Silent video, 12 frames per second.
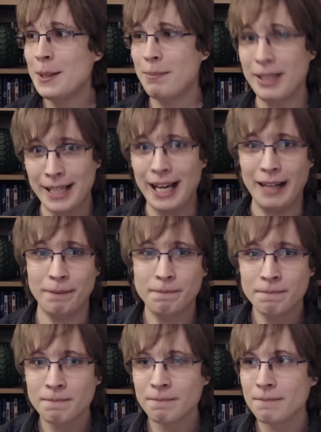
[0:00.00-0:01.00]
But yeah,
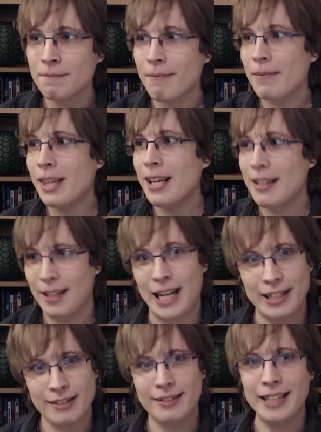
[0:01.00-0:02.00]

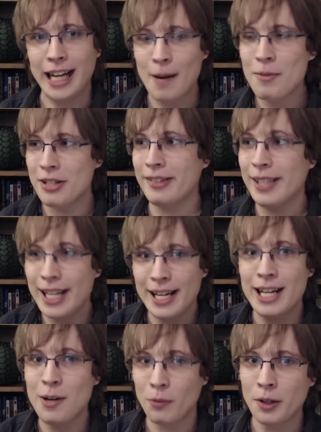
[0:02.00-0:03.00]
I just now I'm just sitting
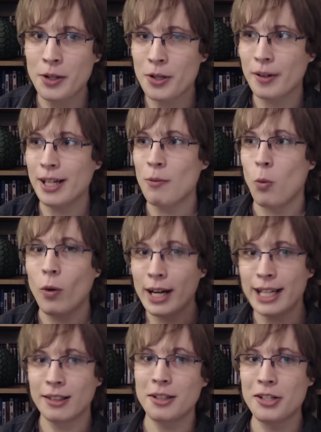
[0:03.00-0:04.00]
here wondering
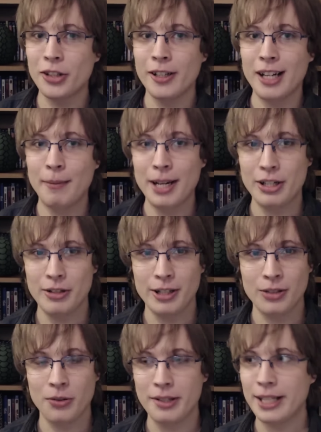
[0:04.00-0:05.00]
why can't Shonen Animation do
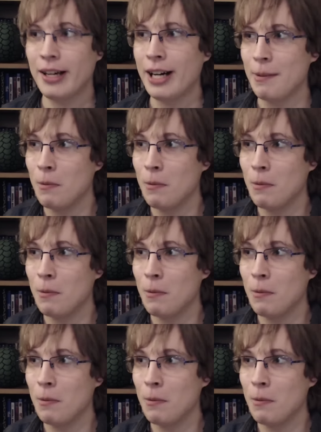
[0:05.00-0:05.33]
this all the time?